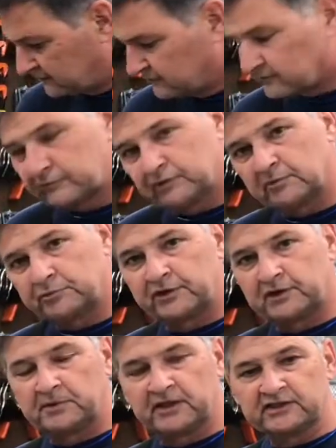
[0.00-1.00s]
a really pretty
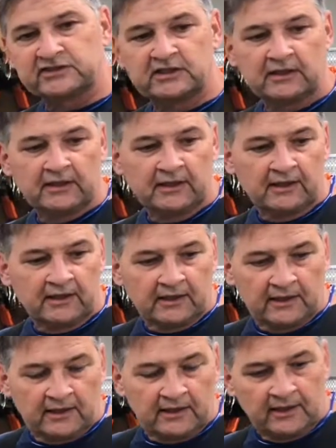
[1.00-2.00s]
bench.
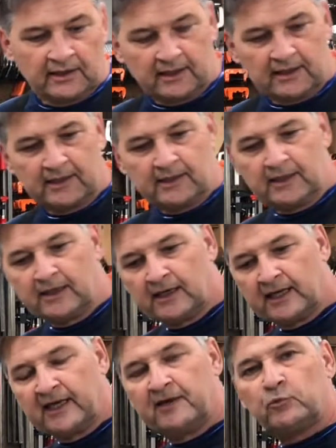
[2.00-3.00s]
I
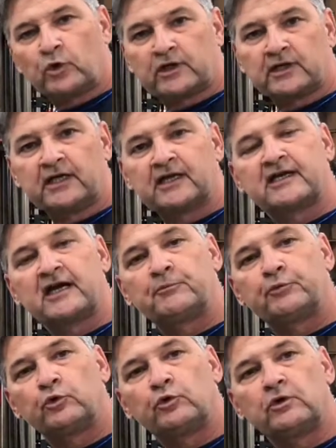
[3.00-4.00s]
am working on a
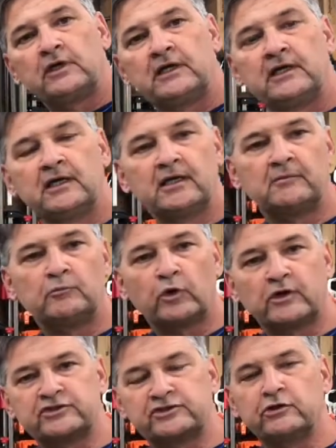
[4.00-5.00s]
couple
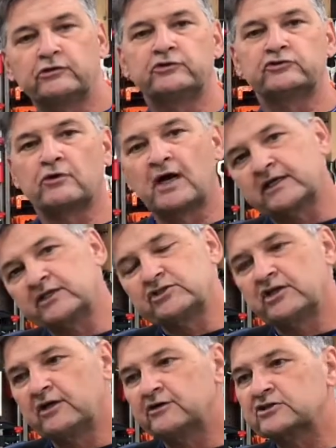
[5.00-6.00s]
more children's rocking
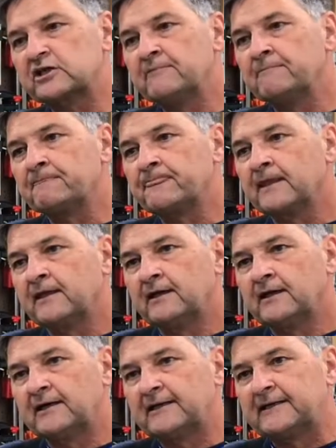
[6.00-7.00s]
chairs.
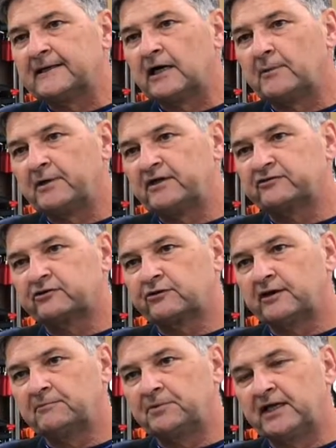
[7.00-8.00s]
On my
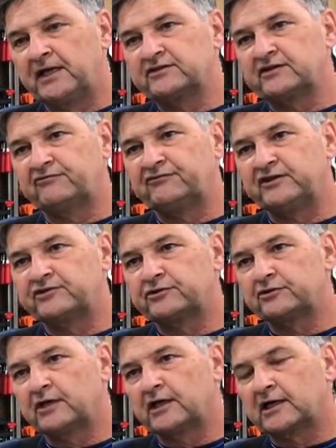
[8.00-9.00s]
Instagram page, I
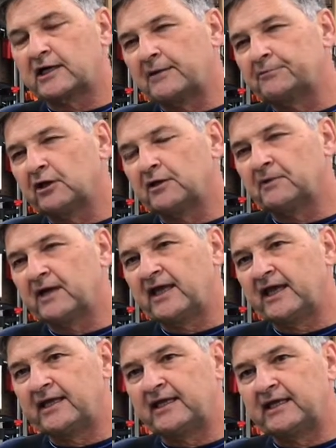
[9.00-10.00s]
featured a couple of them. I
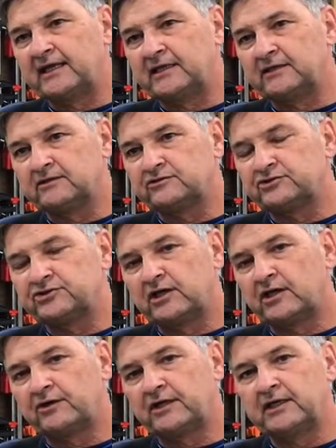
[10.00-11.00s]
had a
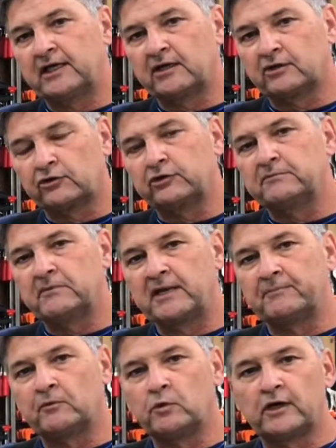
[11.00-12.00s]
cherry and curly
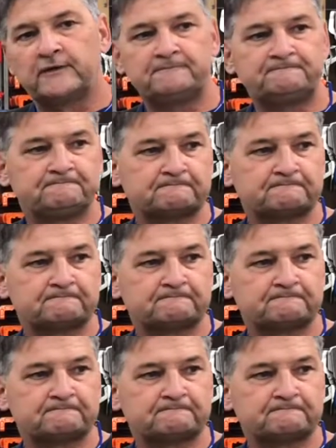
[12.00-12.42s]
maple one